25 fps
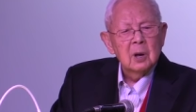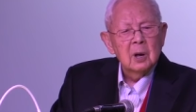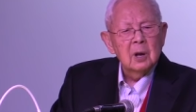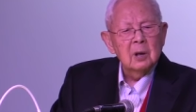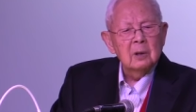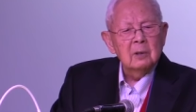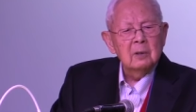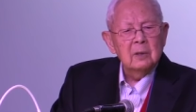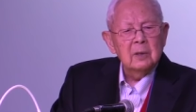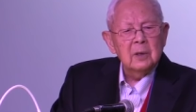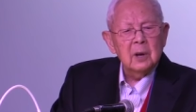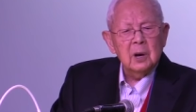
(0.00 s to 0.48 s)

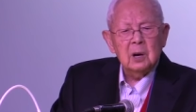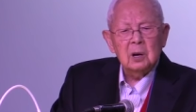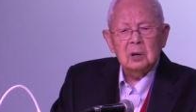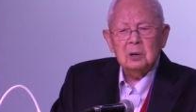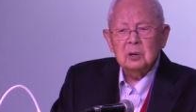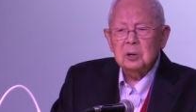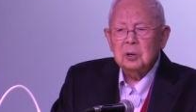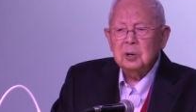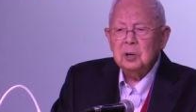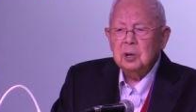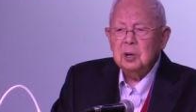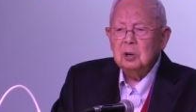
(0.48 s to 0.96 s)
And
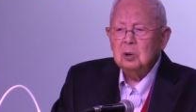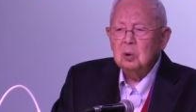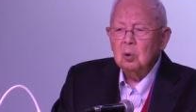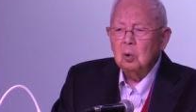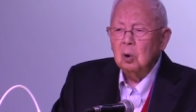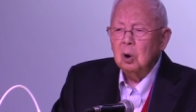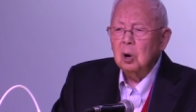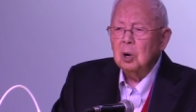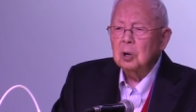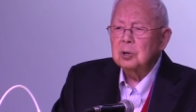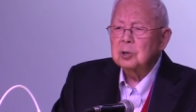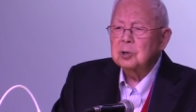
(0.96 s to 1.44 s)
there he
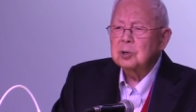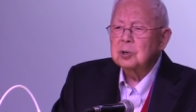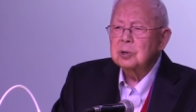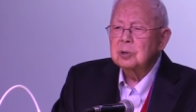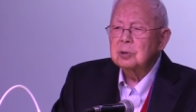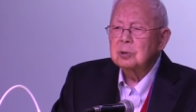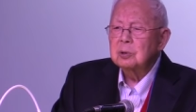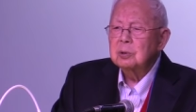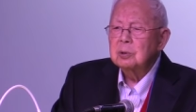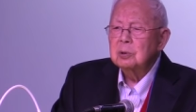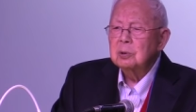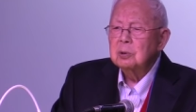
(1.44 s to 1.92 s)
was
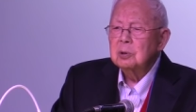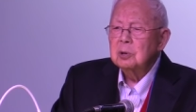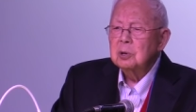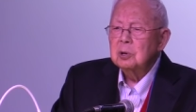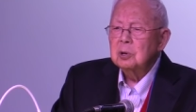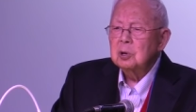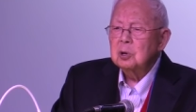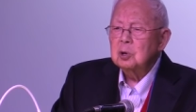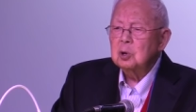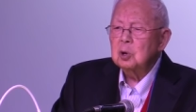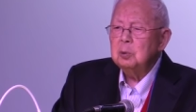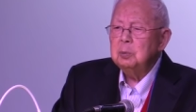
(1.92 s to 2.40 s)

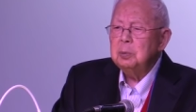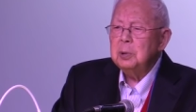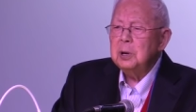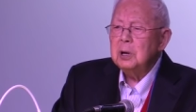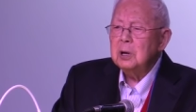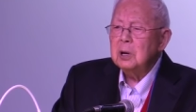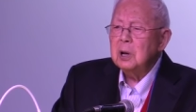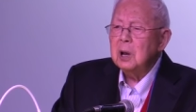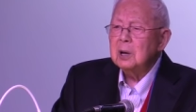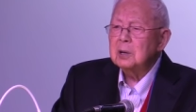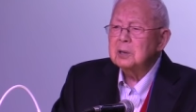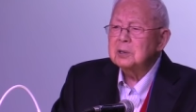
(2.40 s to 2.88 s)
to
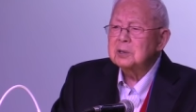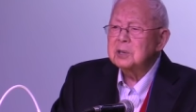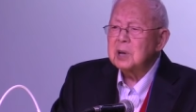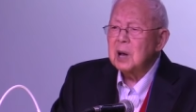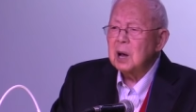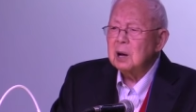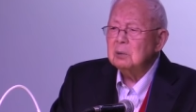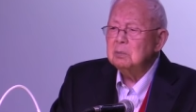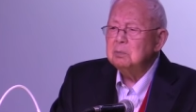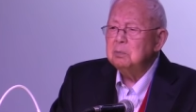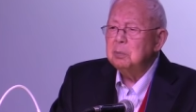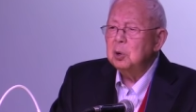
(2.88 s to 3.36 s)
be an
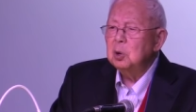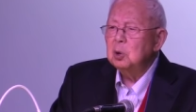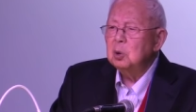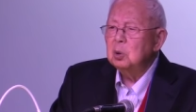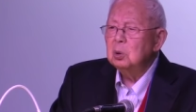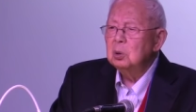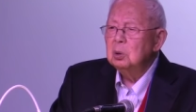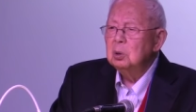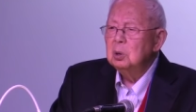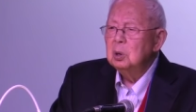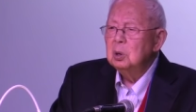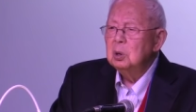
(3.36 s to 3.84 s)
example
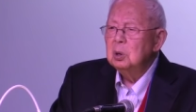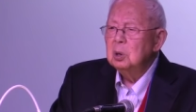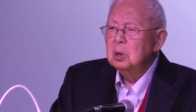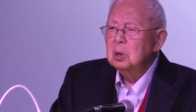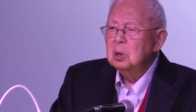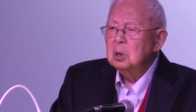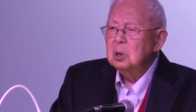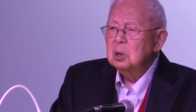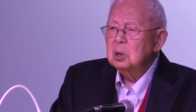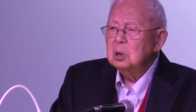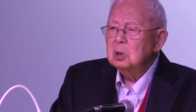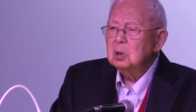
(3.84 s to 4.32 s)

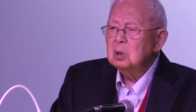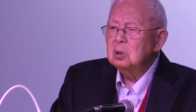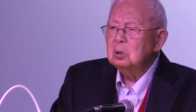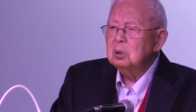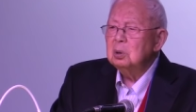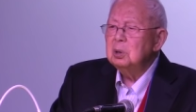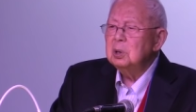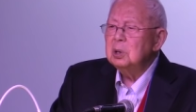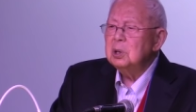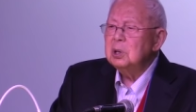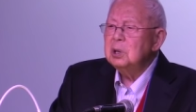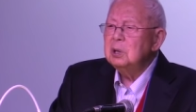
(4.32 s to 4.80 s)
to
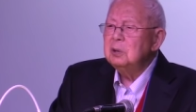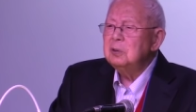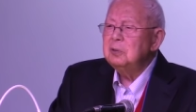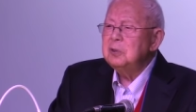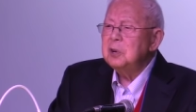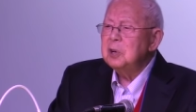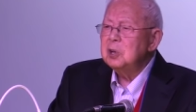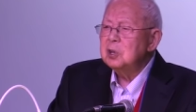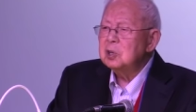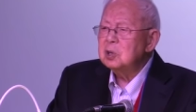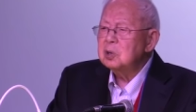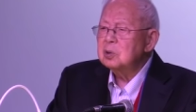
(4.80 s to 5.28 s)
the
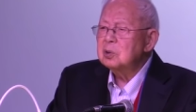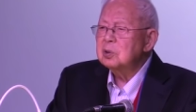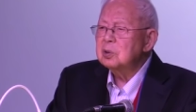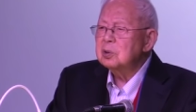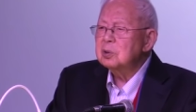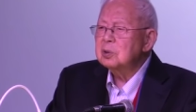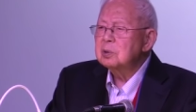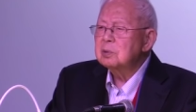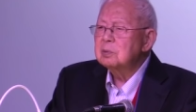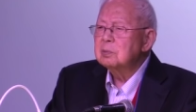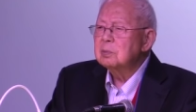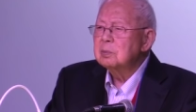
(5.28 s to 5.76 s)
Ephesians.
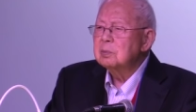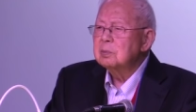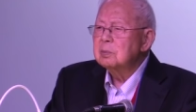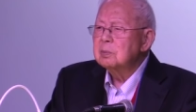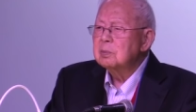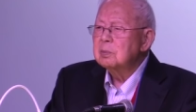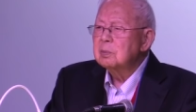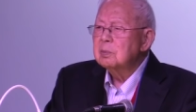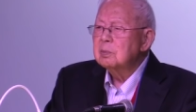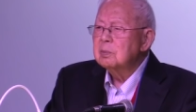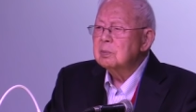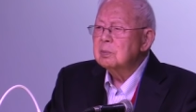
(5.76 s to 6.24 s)

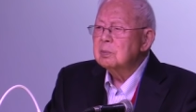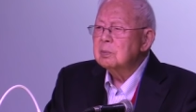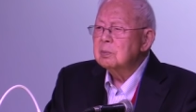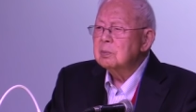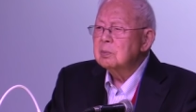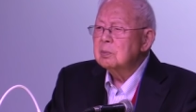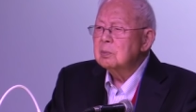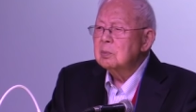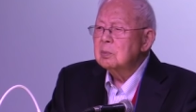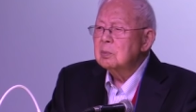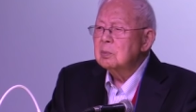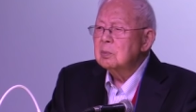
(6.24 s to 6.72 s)

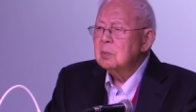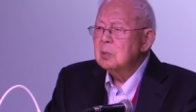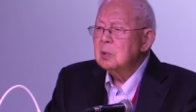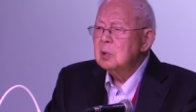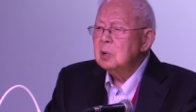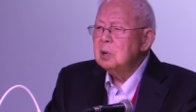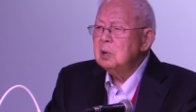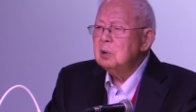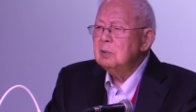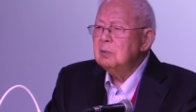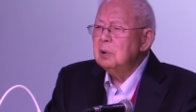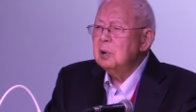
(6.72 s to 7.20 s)

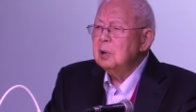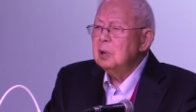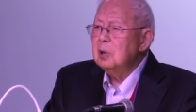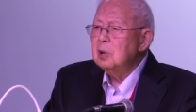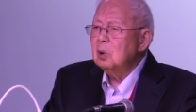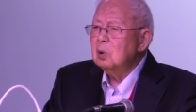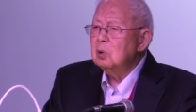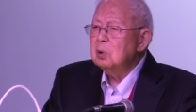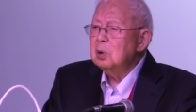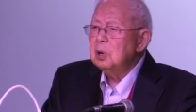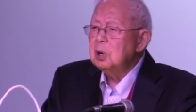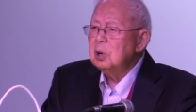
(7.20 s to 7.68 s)
Even
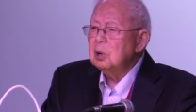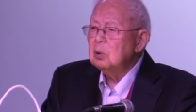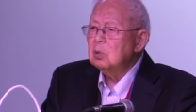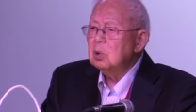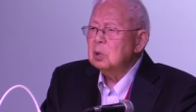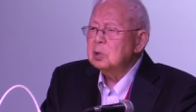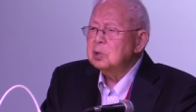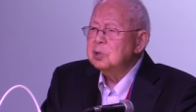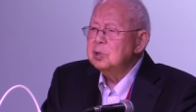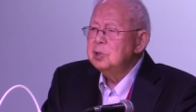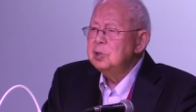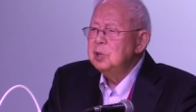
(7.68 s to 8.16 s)
though he
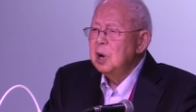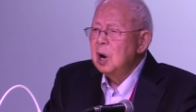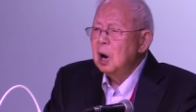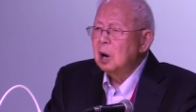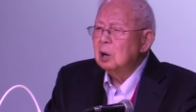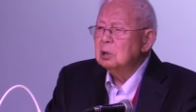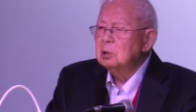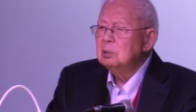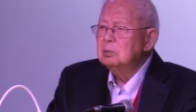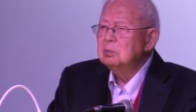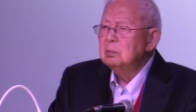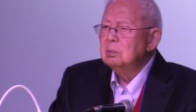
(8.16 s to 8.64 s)
was
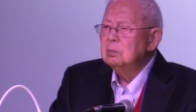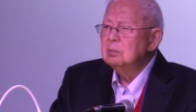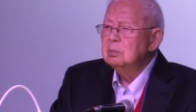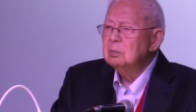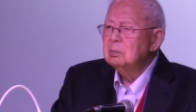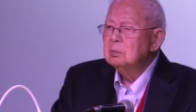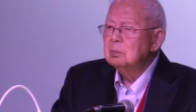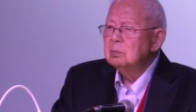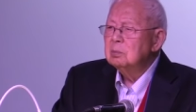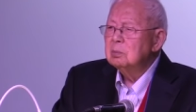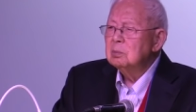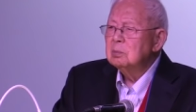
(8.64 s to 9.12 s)
young,
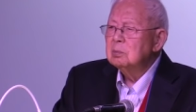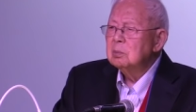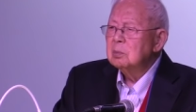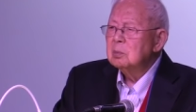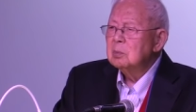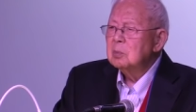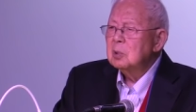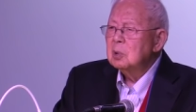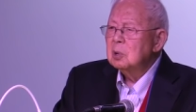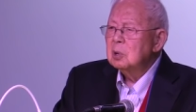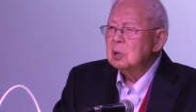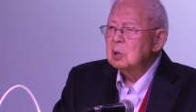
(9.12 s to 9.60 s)

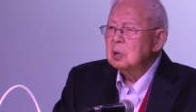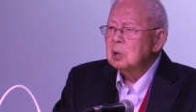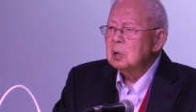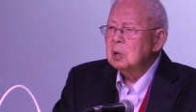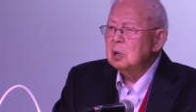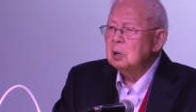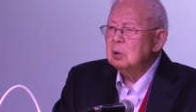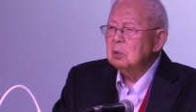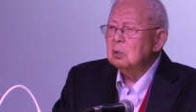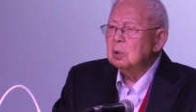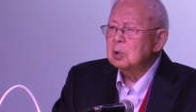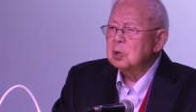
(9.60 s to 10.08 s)

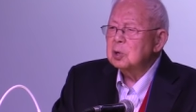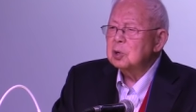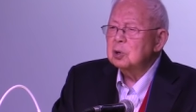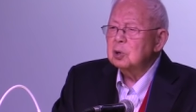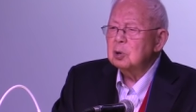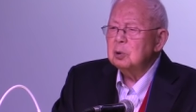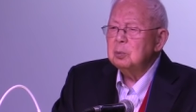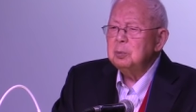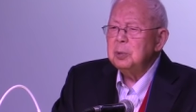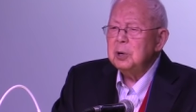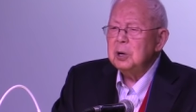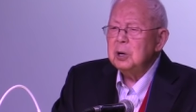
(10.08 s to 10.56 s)
he was
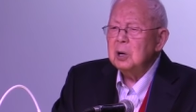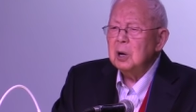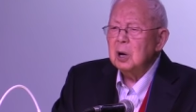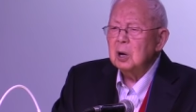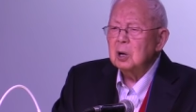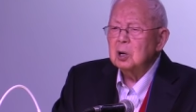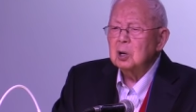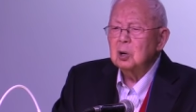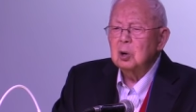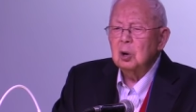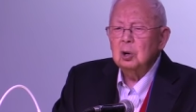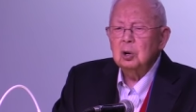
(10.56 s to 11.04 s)
to be
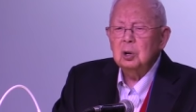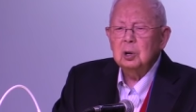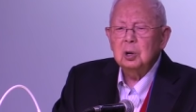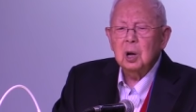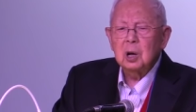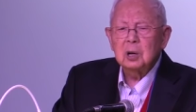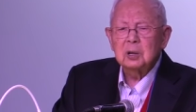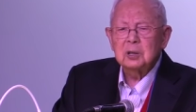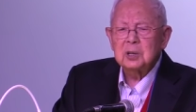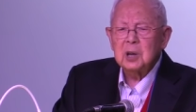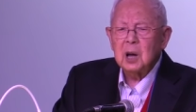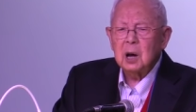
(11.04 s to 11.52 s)
a good
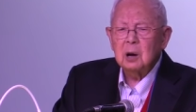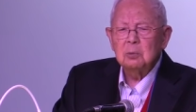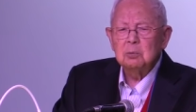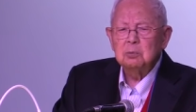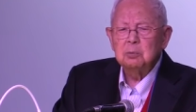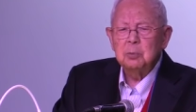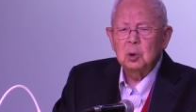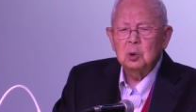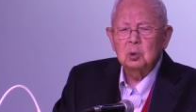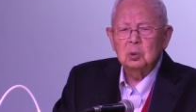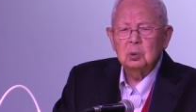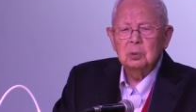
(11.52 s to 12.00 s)

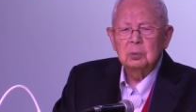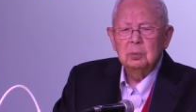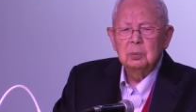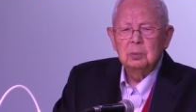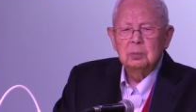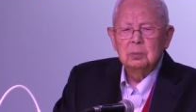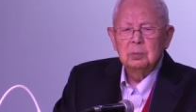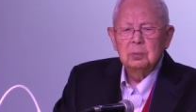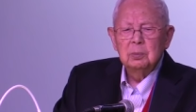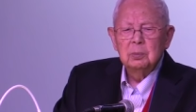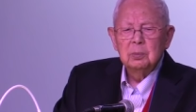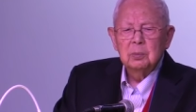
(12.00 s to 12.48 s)
example
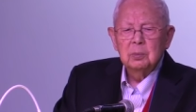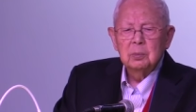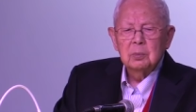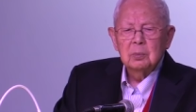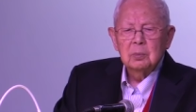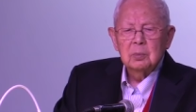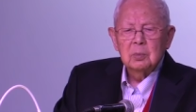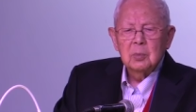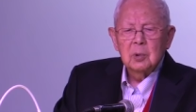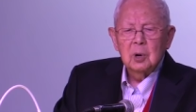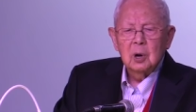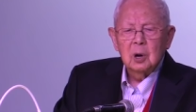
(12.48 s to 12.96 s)

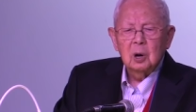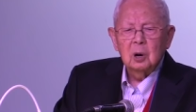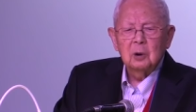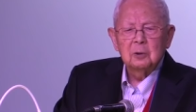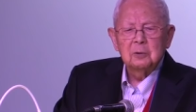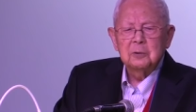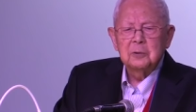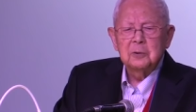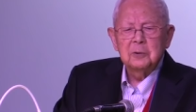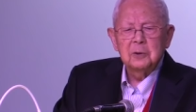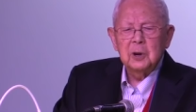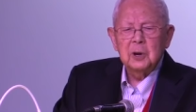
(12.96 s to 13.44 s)

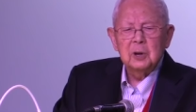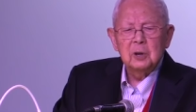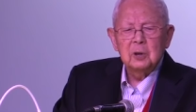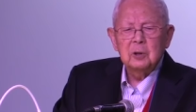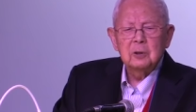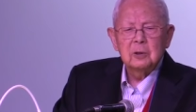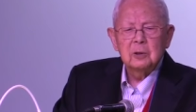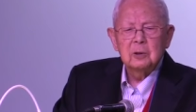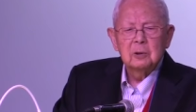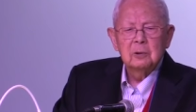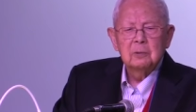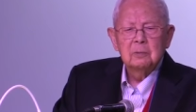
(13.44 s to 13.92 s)
of
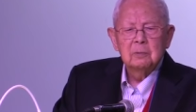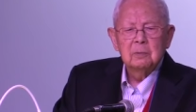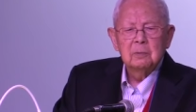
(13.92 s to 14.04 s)
faith.